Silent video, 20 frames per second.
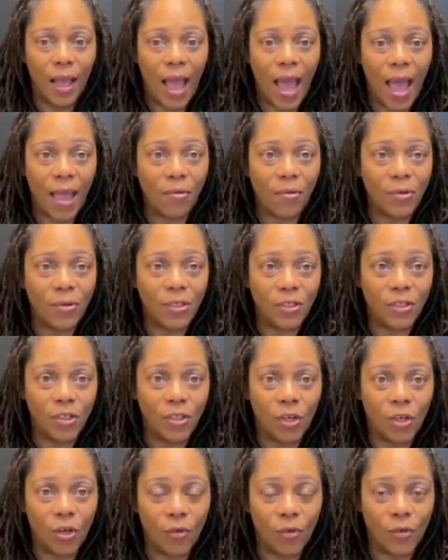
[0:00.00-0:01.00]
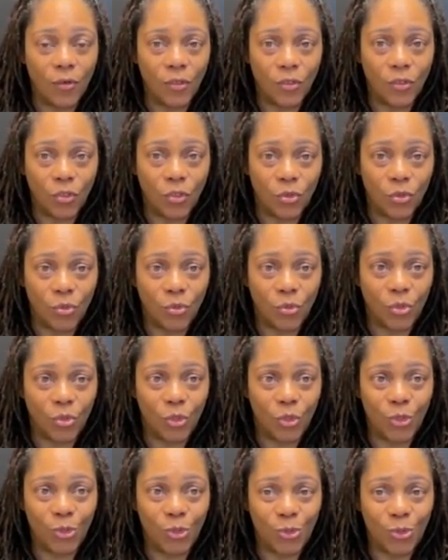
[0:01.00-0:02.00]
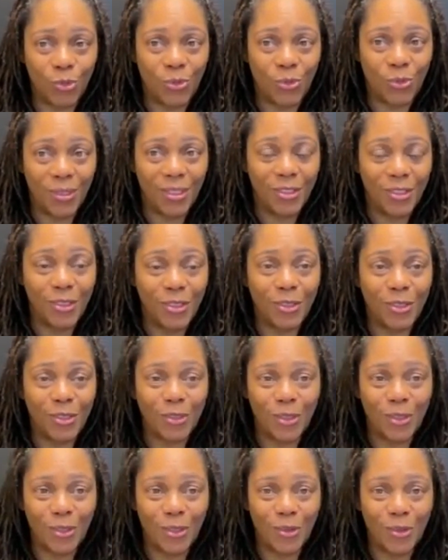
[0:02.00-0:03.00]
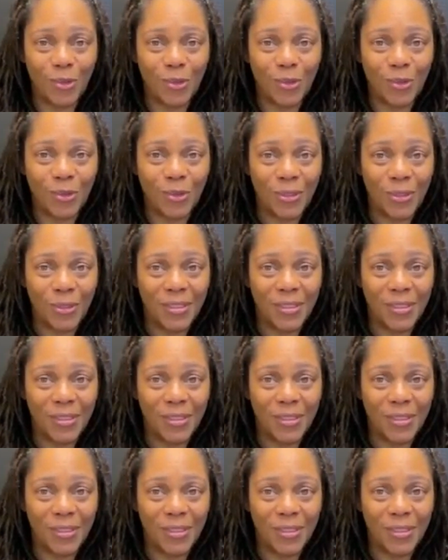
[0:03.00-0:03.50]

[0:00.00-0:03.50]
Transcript: I would encourage you to no longer